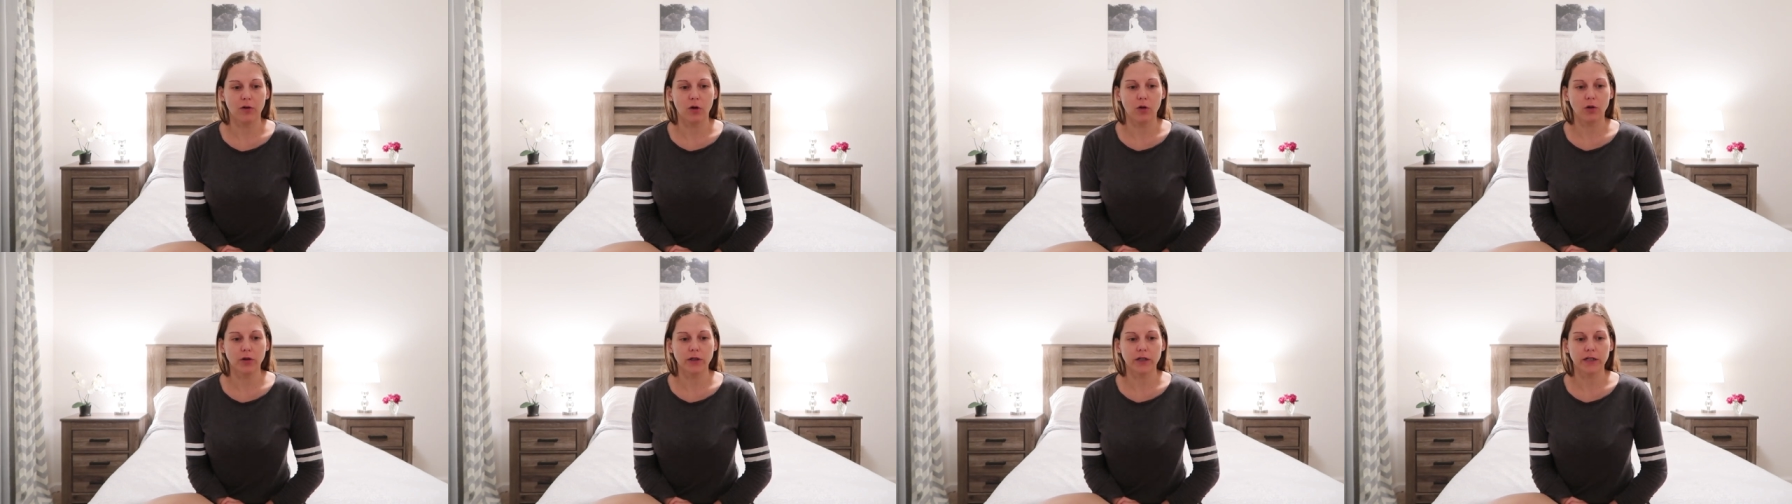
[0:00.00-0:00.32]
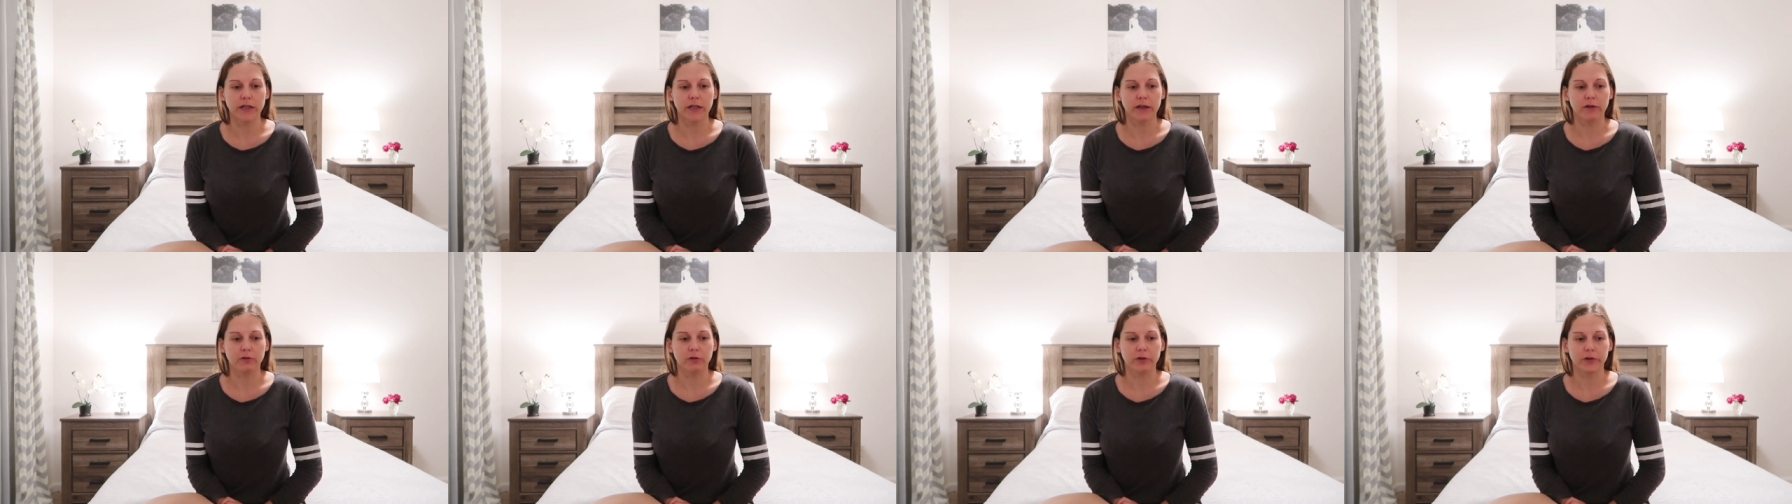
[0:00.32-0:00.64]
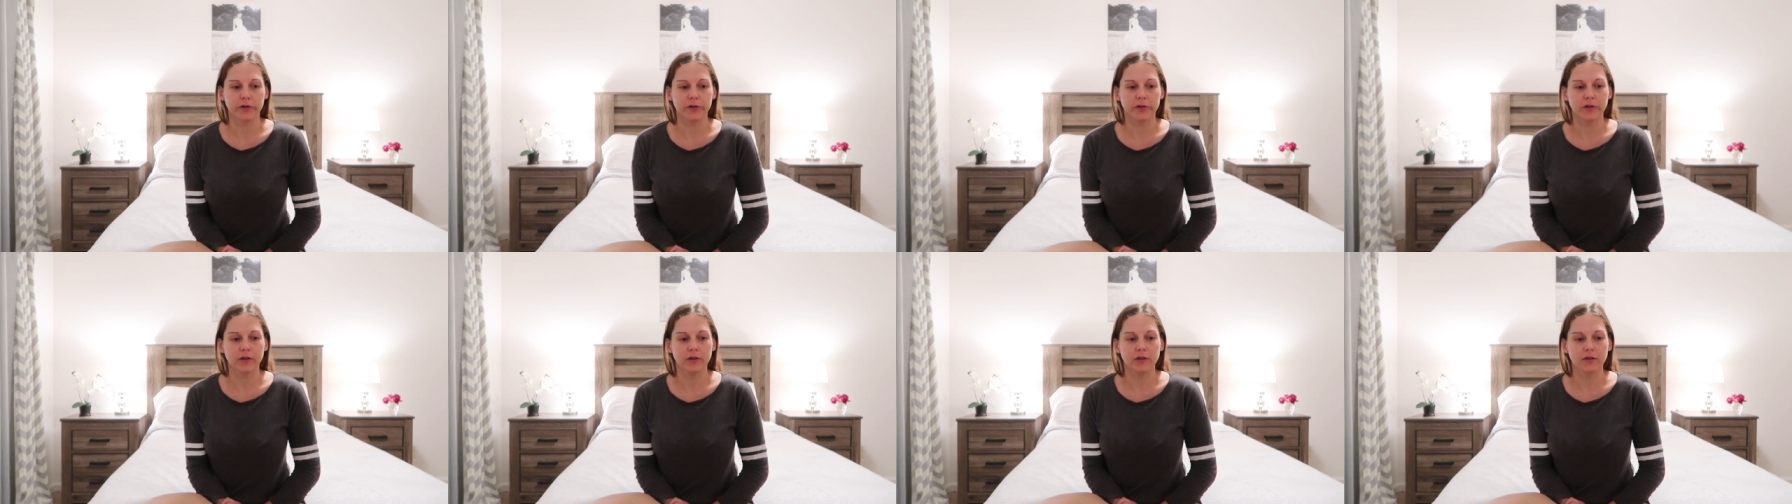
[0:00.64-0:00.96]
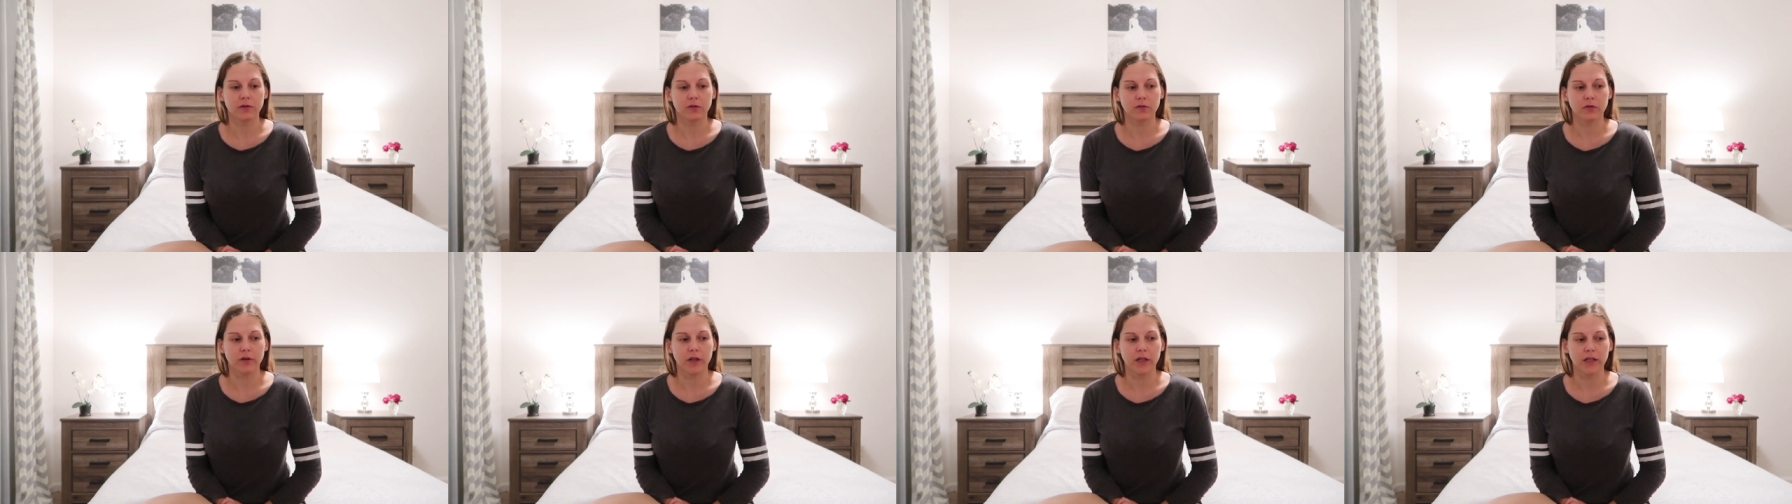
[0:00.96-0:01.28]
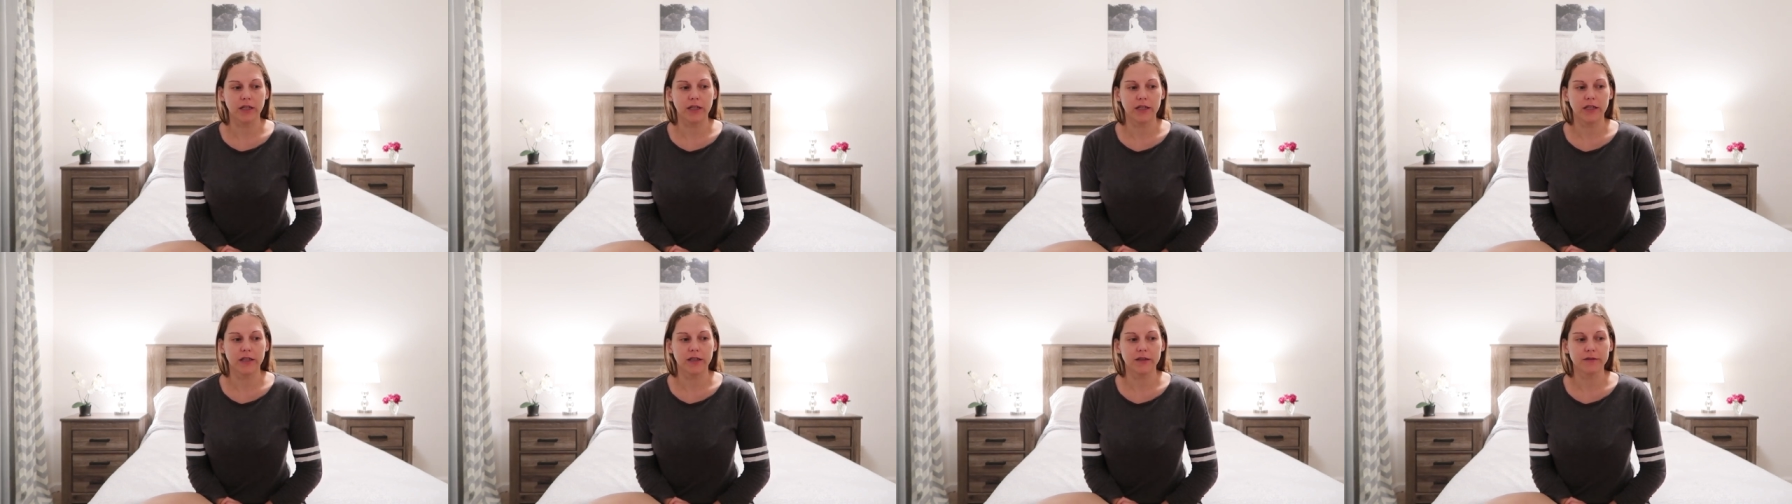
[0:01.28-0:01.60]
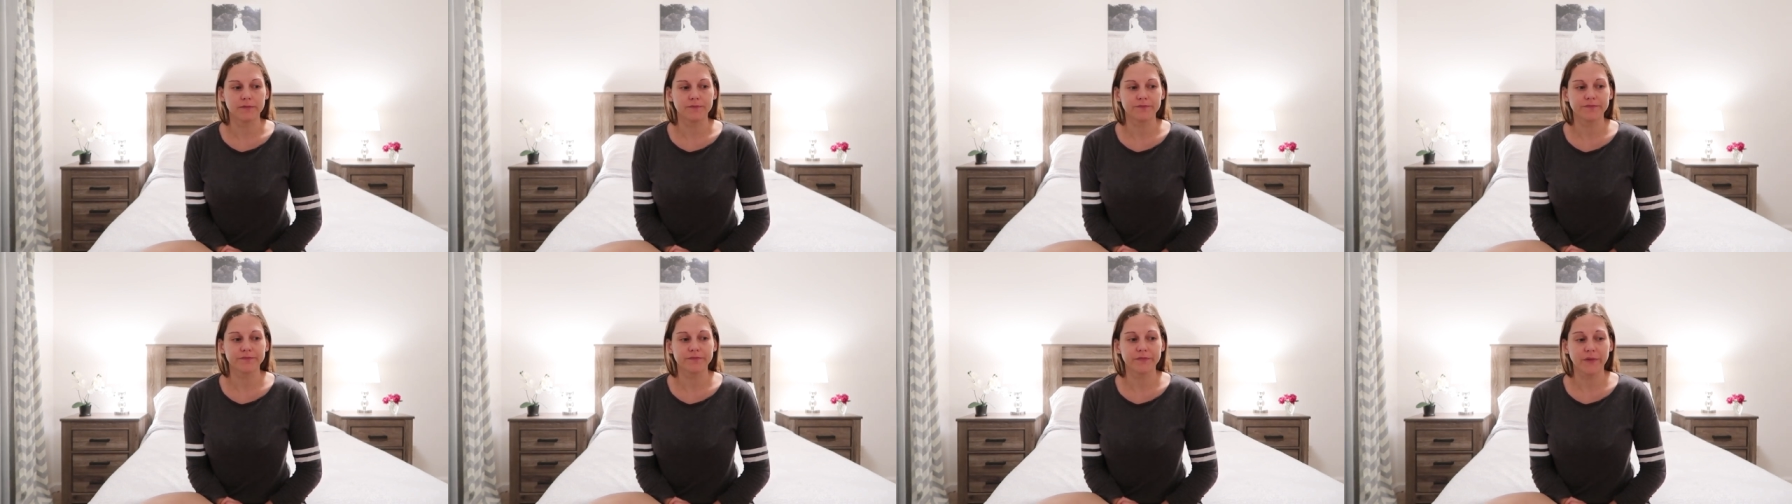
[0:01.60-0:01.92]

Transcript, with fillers: older, that was really